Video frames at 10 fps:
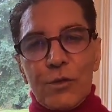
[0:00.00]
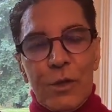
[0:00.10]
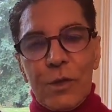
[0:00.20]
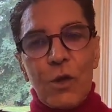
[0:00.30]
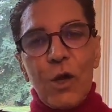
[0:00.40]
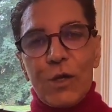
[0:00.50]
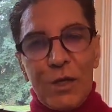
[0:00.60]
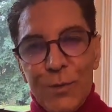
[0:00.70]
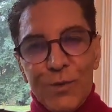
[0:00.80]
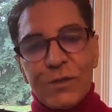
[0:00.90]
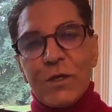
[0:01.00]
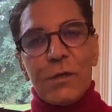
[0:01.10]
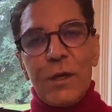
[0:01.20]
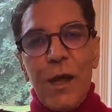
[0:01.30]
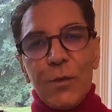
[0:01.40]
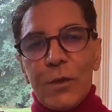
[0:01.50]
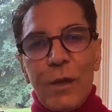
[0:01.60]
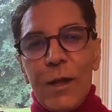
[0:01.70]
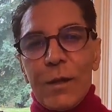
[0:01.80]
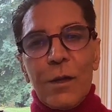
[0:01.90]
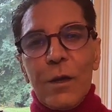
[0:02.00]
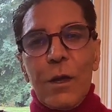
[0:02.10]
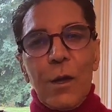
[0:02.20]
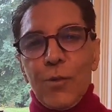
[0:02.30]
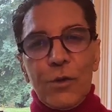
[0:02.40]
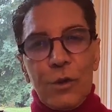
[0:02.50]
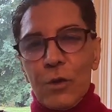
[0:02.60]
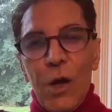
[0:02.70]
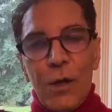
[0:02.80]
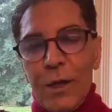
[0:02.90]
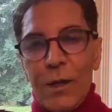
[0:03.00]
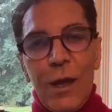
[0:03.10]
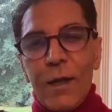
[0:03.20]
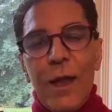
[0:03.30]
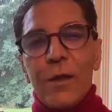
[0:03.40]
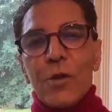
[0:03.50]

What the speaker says: TikTok keeps it, and we can put it on again.